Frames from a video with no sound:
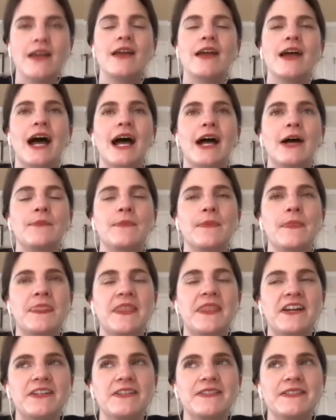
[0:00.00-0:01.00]
Um,
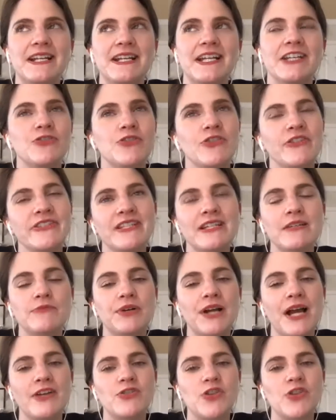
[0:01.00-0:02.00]
there's an interesting
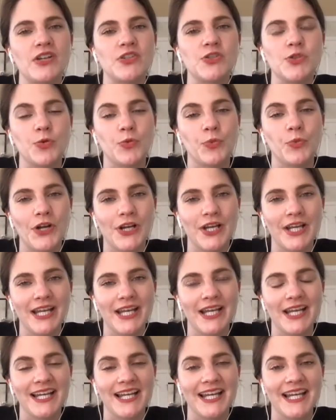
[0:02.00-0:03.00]
project
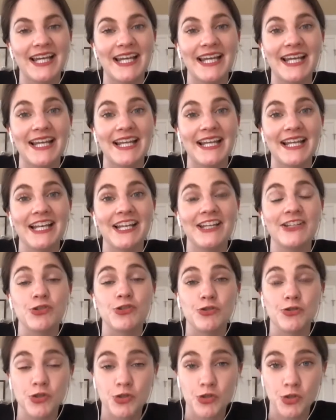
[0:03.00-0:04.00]
working in
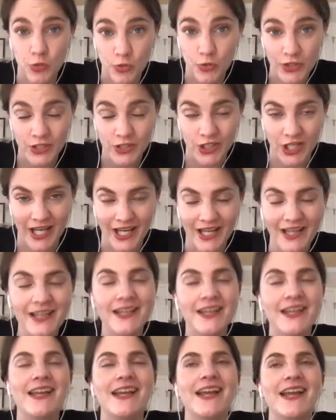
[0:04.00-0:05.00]
Georgia
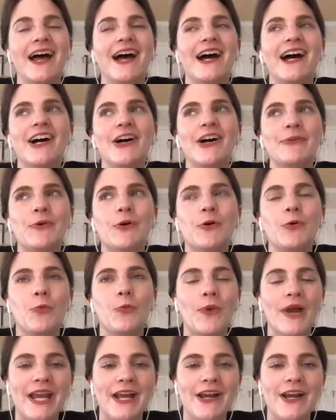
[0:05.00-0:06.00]
um,
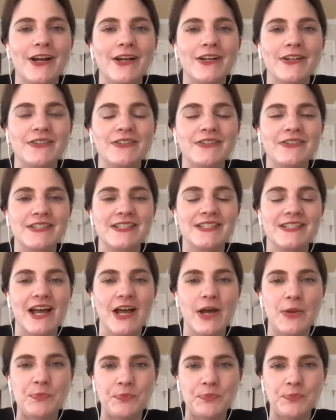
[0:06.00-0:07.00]
where
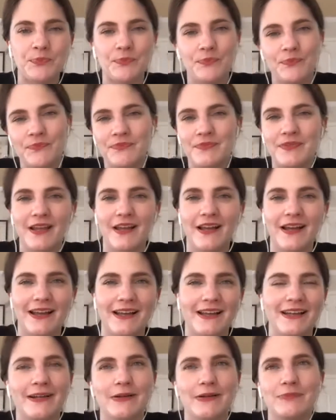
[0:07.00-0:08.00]
some
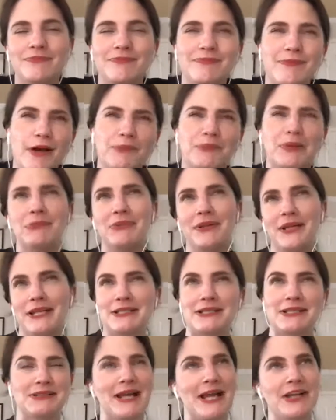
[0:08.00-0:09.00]
uh, public
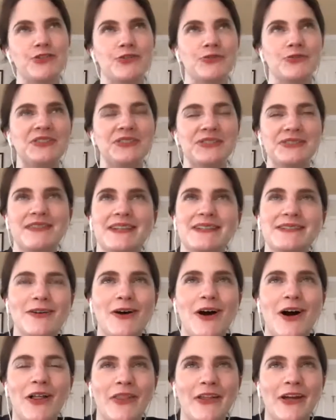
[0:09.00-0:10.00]
intellectuals, let's
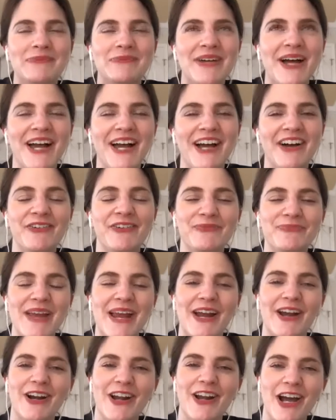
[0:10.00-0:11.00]
call them, have
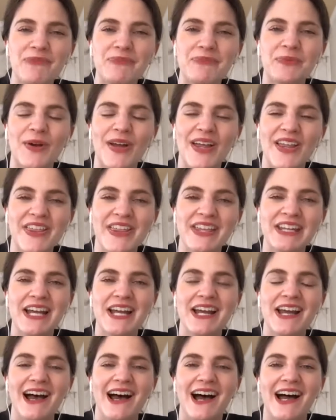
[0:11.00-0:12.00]
paired up with
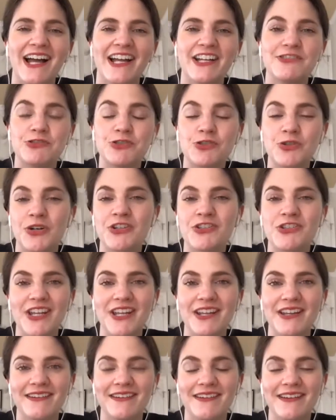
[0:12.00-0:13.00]
uh,
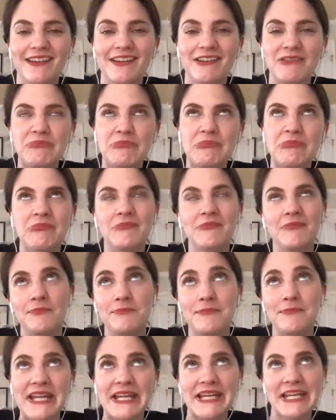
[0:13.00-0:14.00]
Georgian
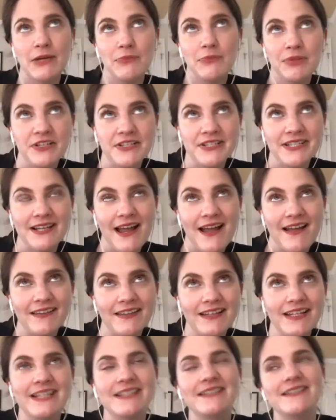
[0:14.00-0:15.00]
media
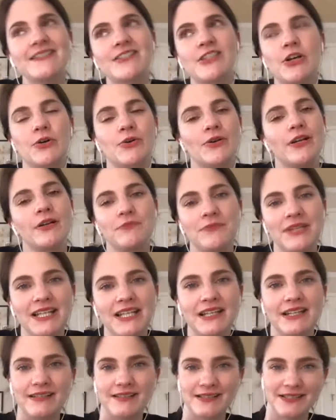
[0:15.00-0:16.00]
personalities, so
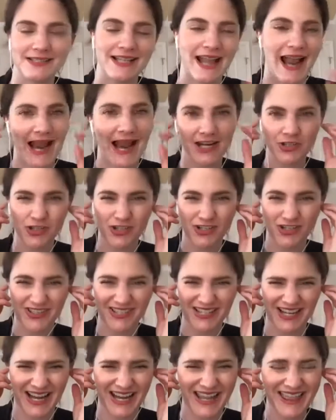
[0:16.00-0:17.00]
comedians, actors,
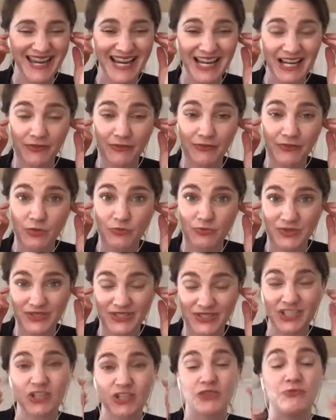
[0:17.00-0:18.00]
and I think a few
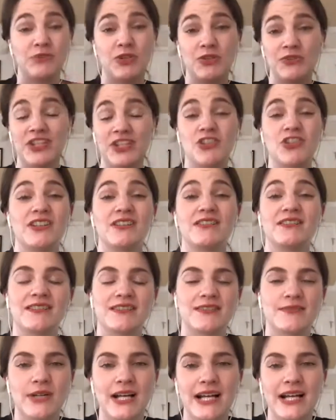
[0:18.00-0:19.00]
music- musicians
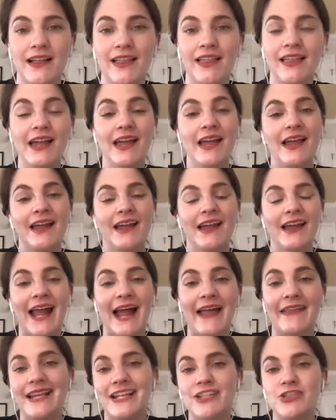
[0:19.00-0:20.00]
as well,
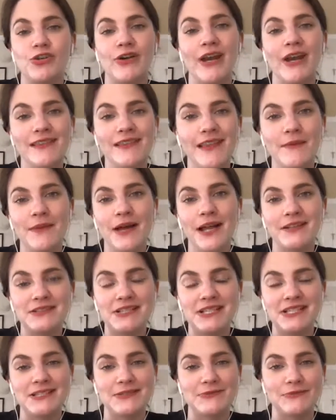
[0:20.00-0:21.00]
and they train on
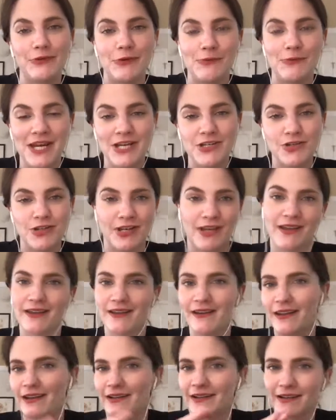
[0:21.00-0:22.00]

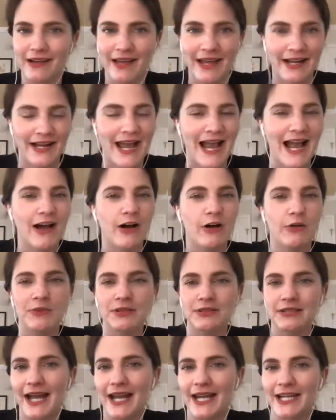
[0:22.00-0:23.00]
disinformation and, and how
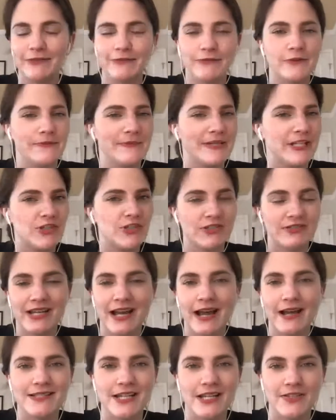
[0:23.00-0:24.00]
malign information
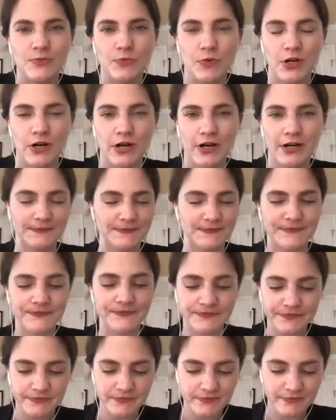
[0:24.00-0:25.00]
tactics work.
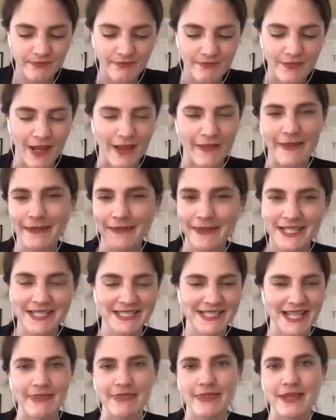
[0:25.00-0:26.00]
And then they
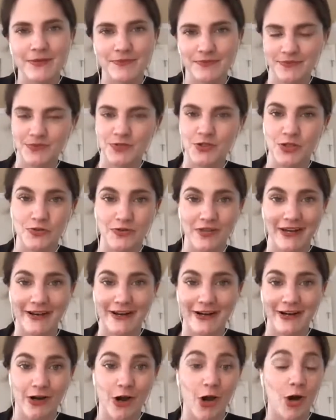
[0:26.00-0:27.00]
send them to
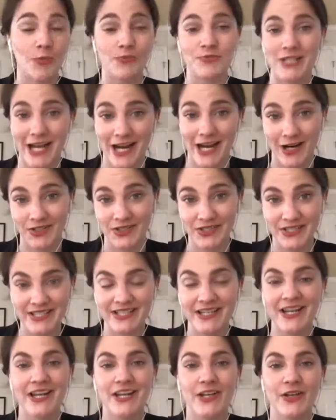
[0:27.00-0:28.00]
their hometowns.
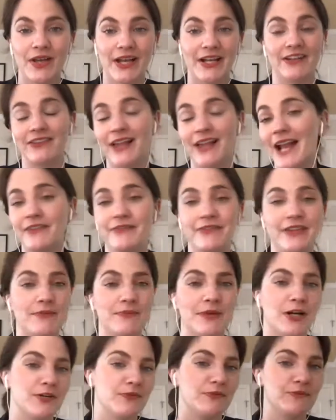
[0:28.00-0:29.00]
And a lot of
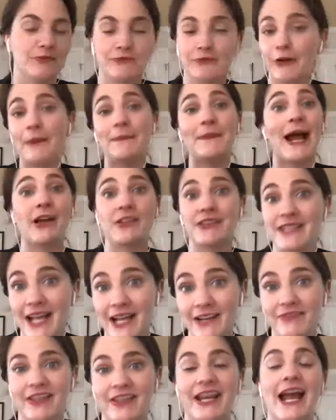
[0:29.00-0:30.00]
them are from
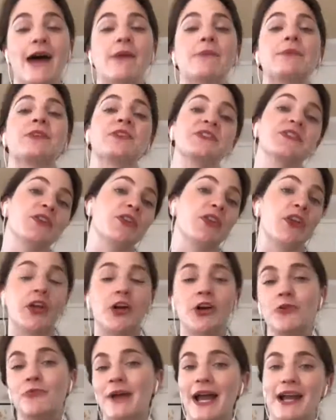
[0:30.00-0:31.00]
outside of the capital. So they
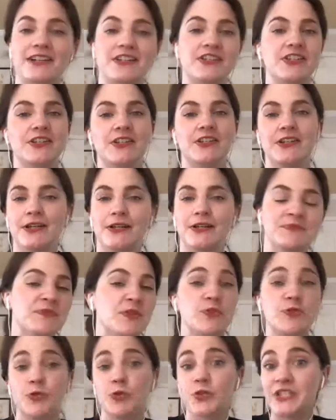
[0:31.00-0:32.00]
go back to
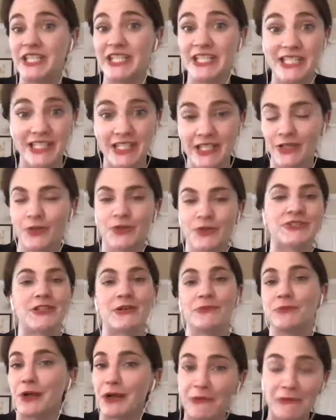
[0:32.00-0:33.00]
Zugdidi or
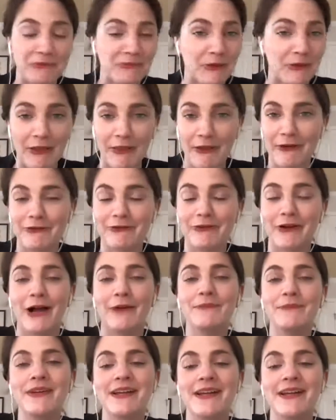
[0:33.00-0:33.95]
somewhere where they're from.